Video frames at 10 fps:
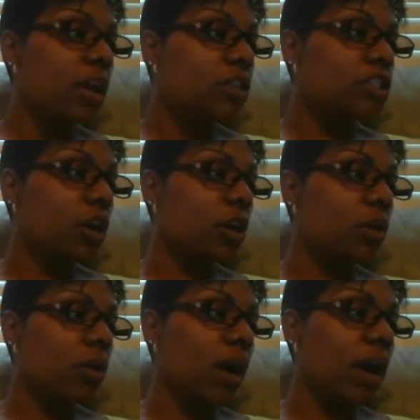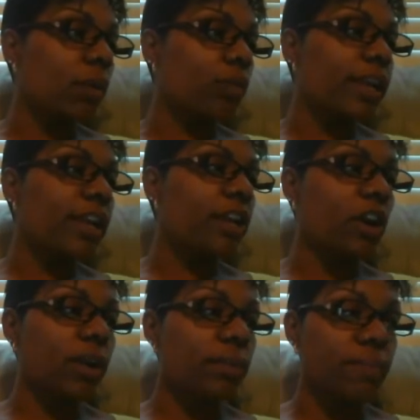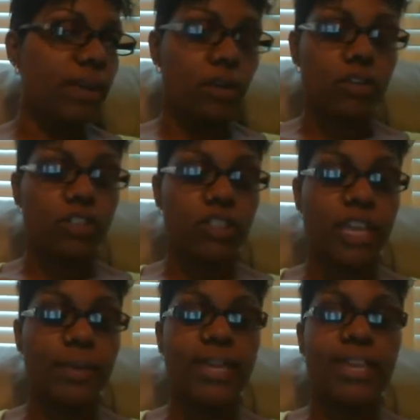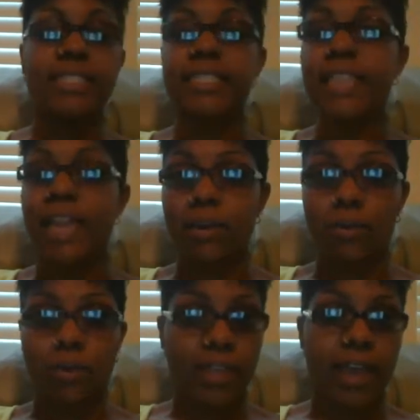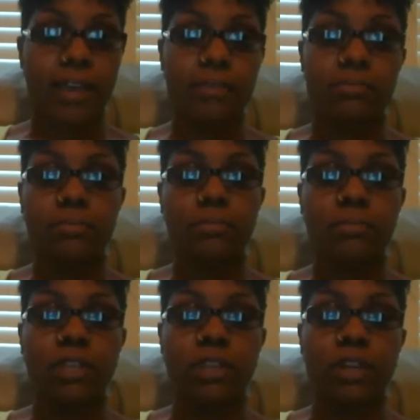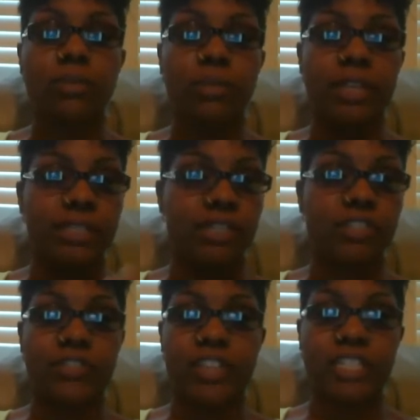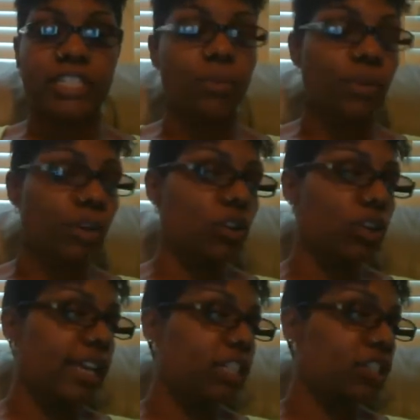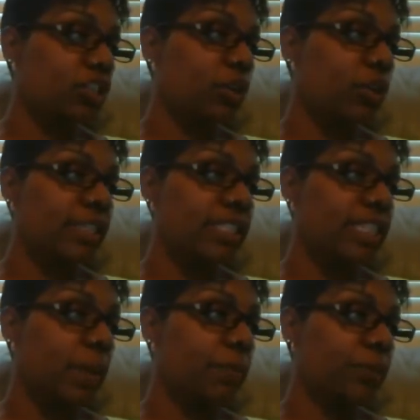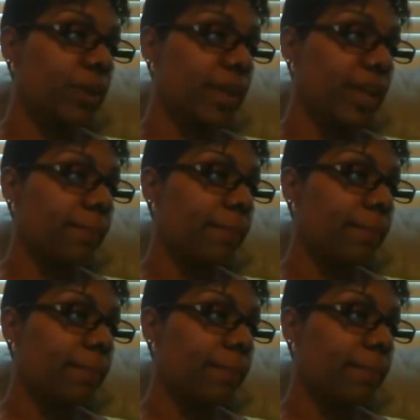So reoccurring bills, can we get a discount on that? These are things that we're going to look into in step 3.